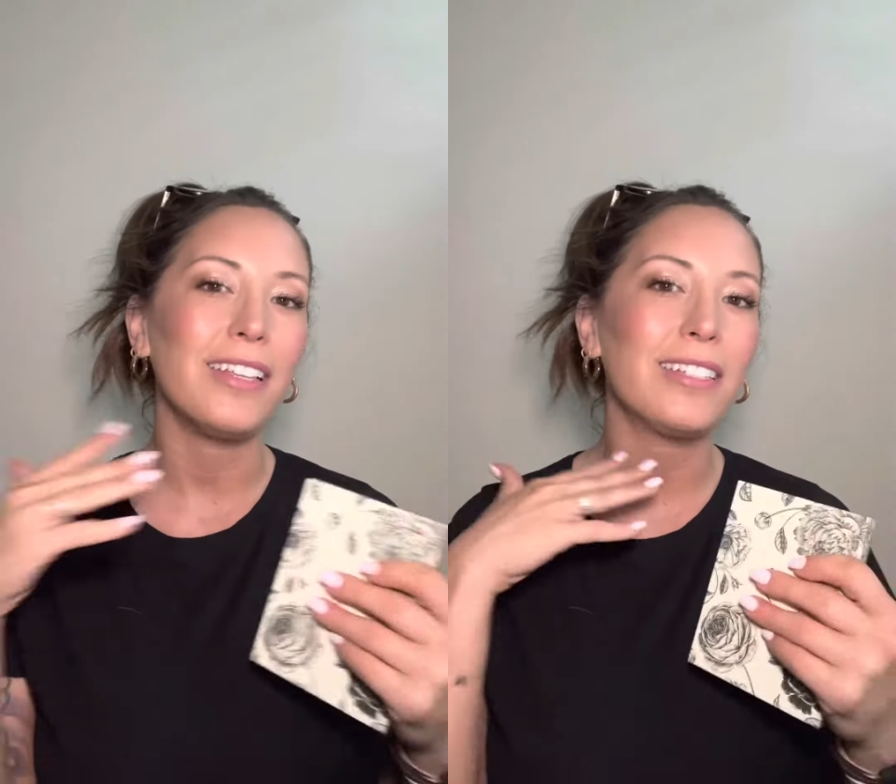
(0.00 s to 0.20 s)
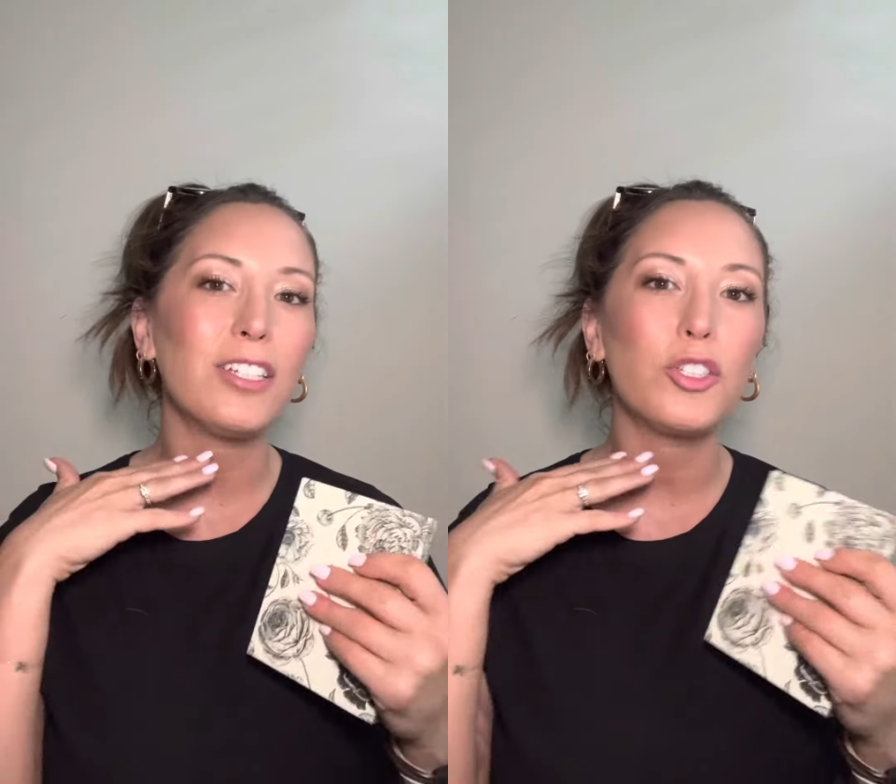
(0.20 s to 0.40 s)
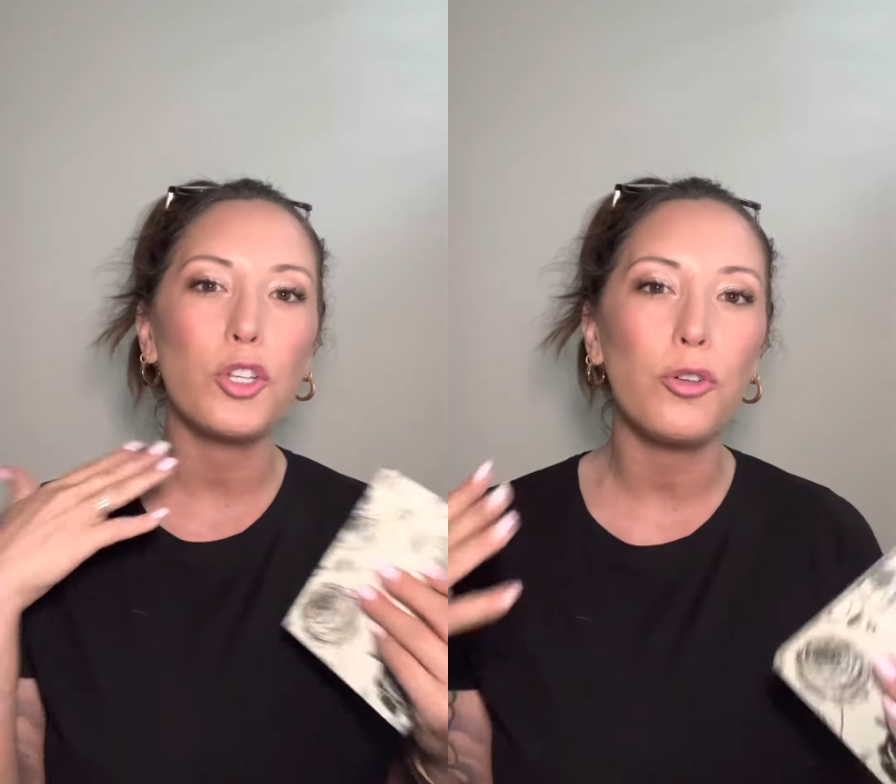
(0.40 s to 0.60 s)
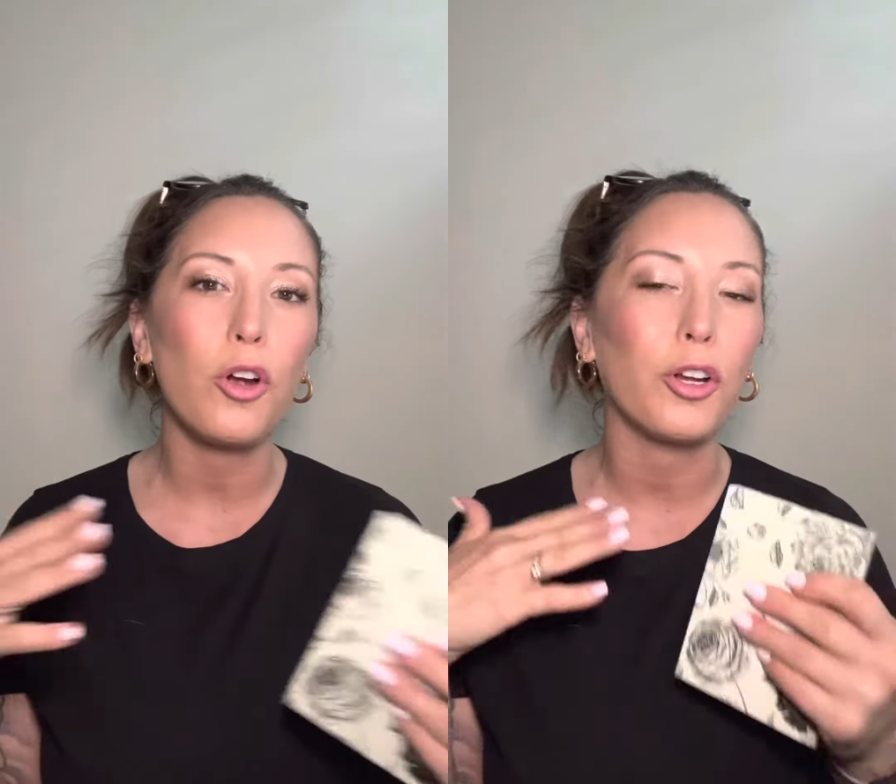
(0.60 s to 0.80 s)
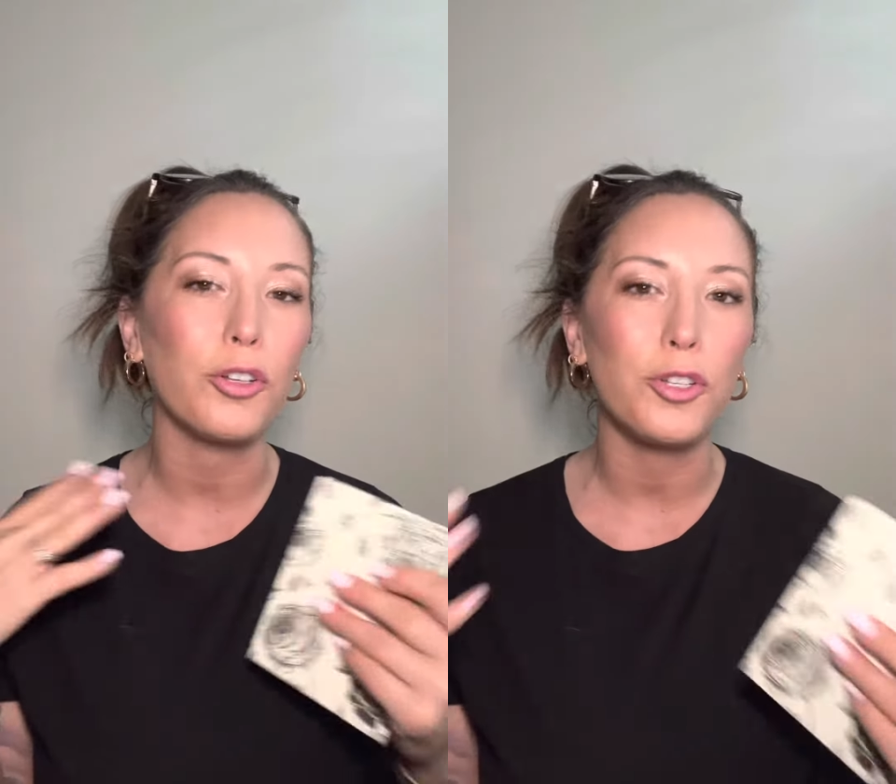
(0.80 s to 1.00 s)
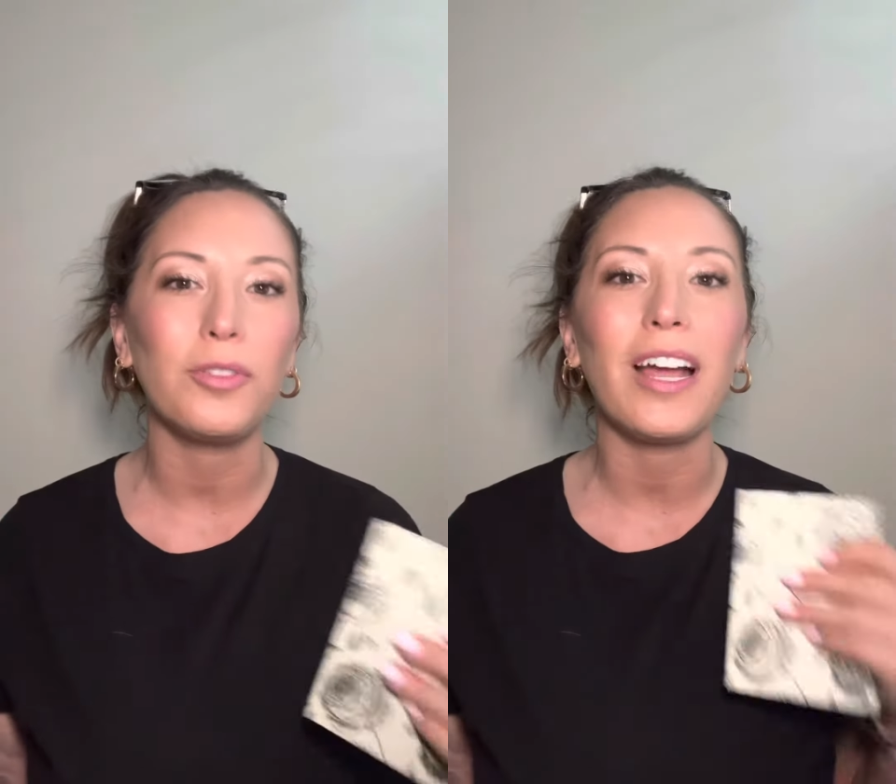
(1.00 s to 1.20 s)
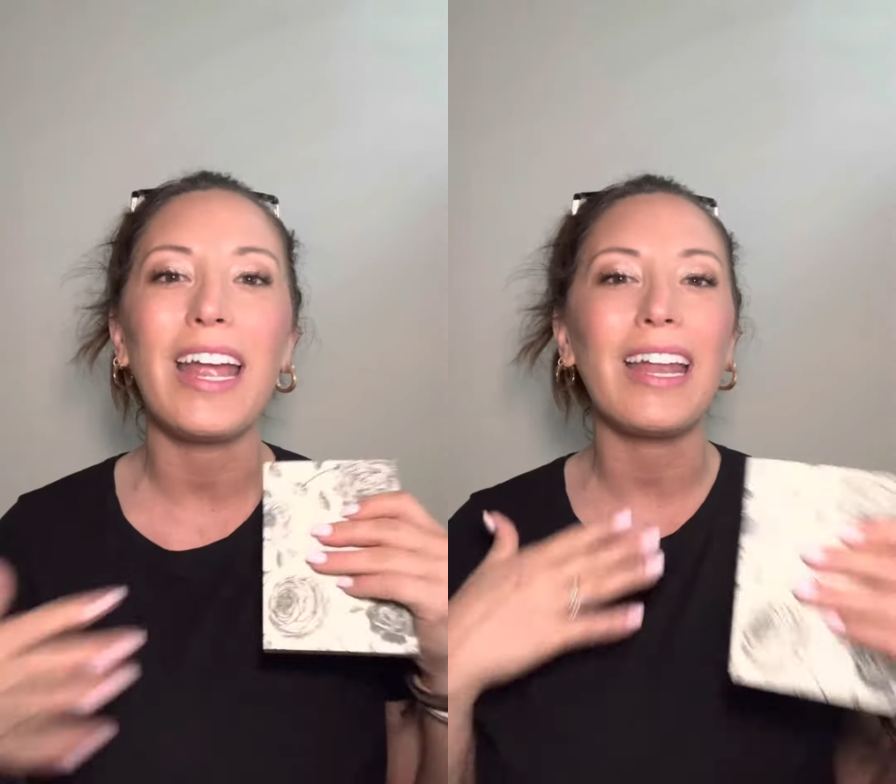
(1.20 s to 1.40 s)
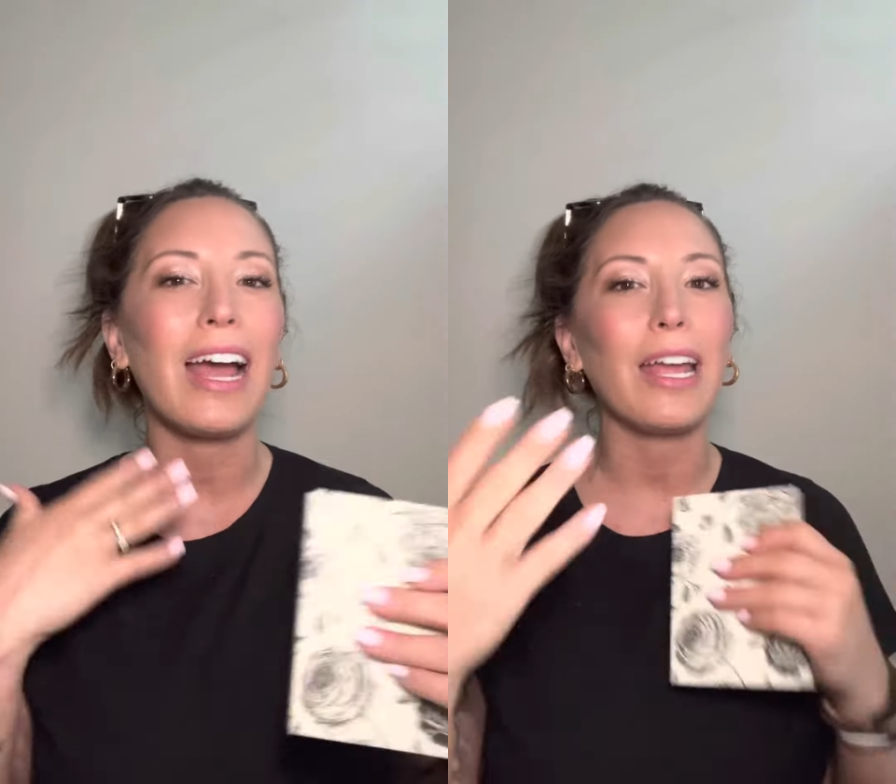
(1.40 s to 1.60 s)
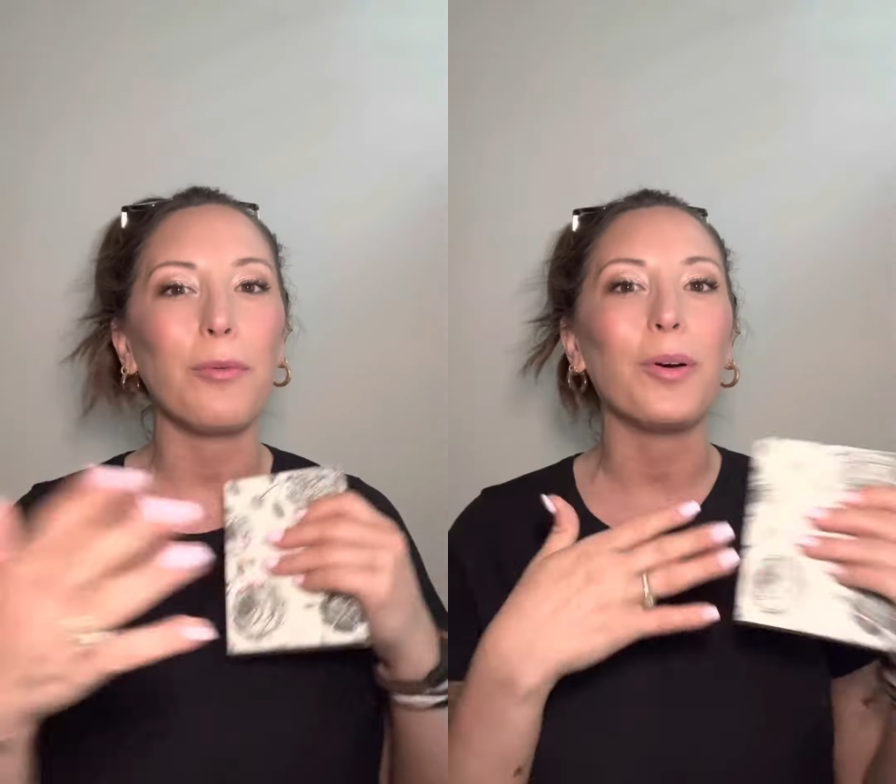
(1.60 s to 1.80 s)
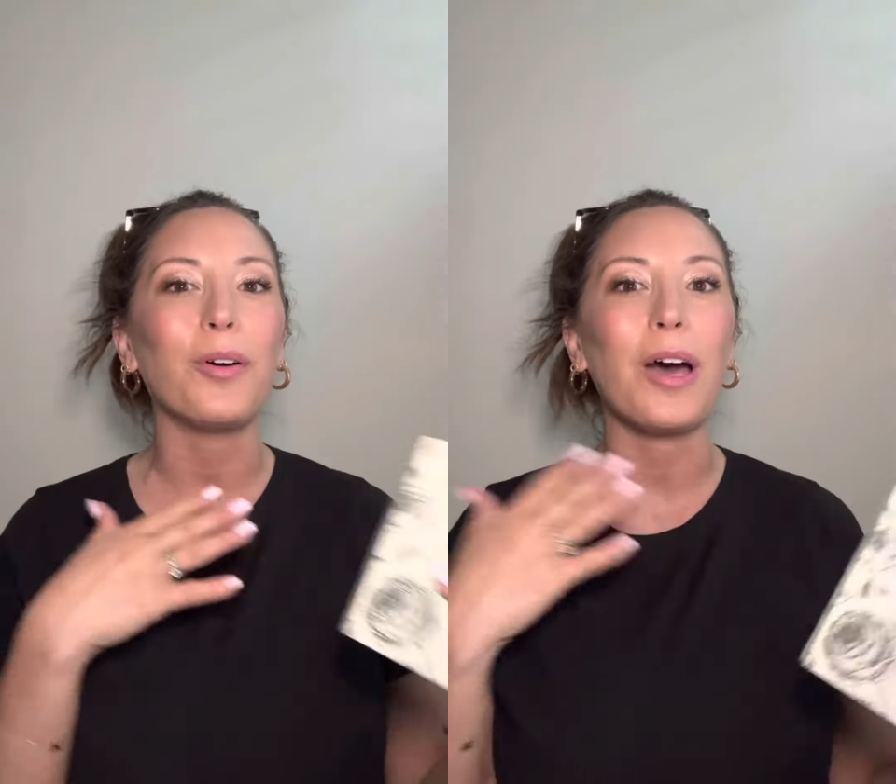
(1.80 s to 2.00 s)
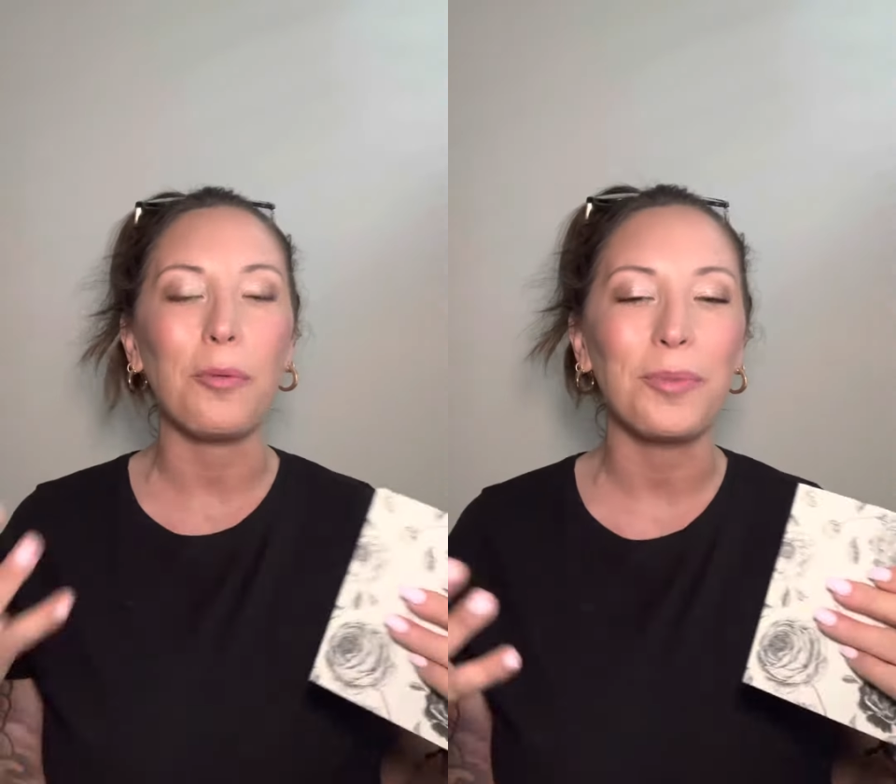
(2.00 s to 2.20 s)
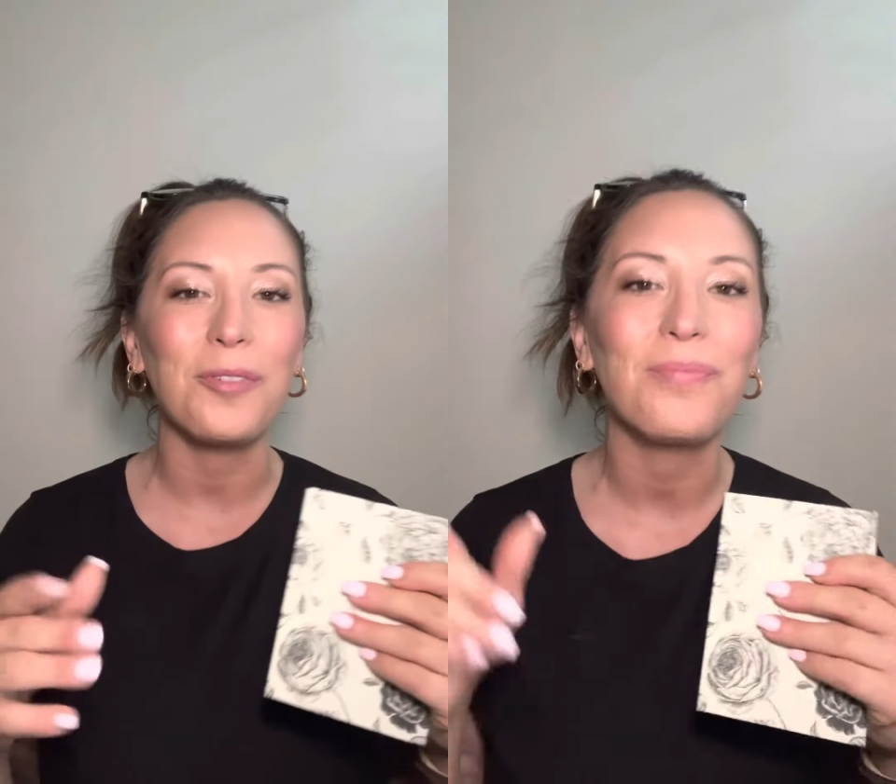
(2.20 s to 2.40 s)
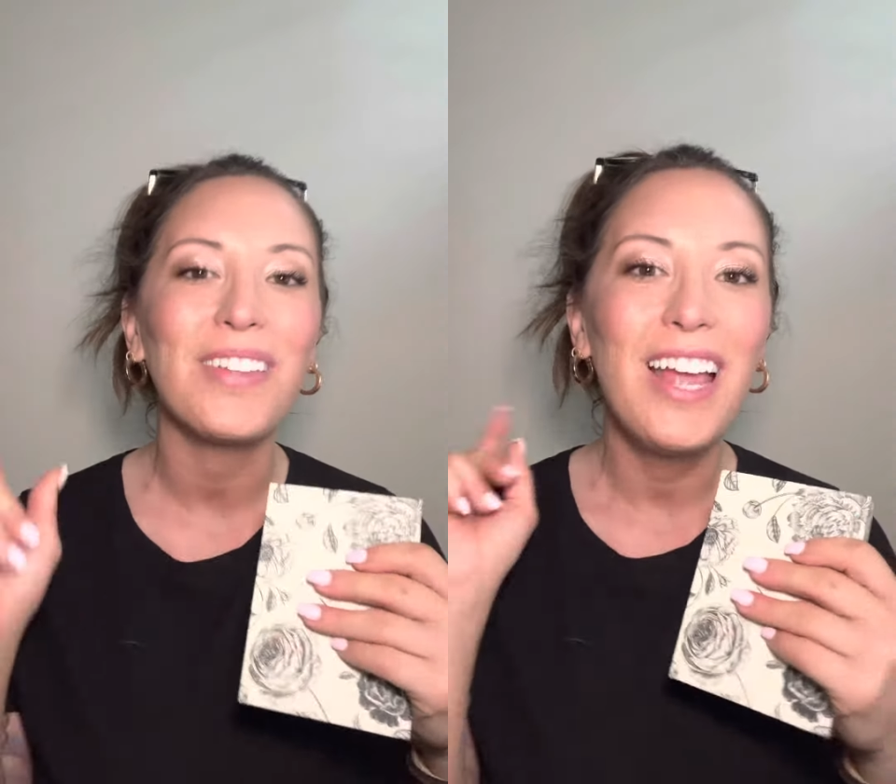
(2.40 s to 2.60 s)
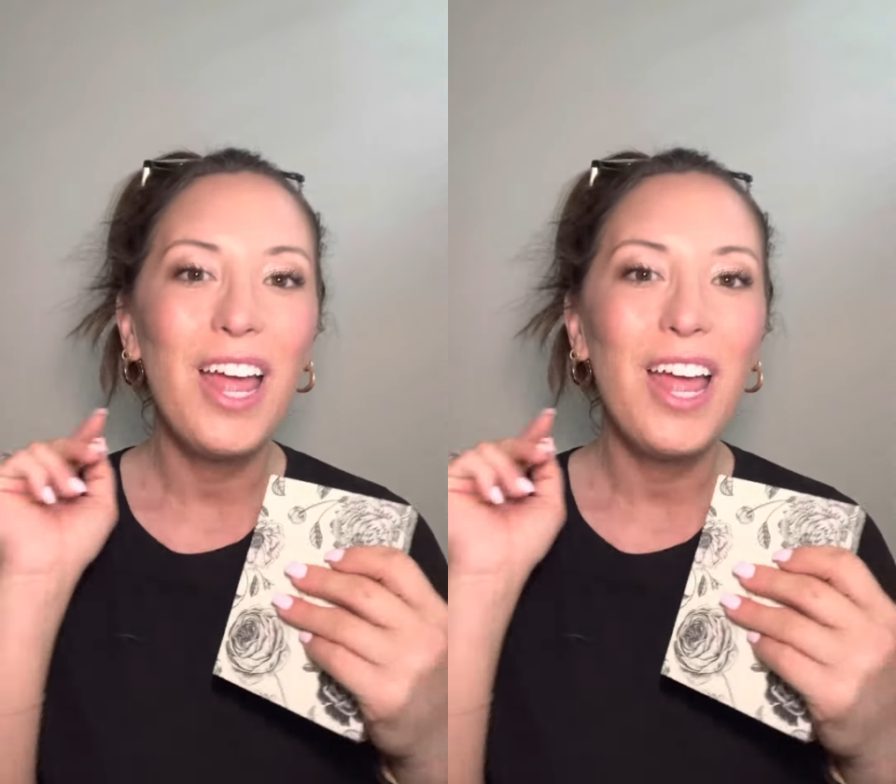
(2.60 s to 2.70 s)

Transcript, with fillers: this is too dark or too light, and I will help you.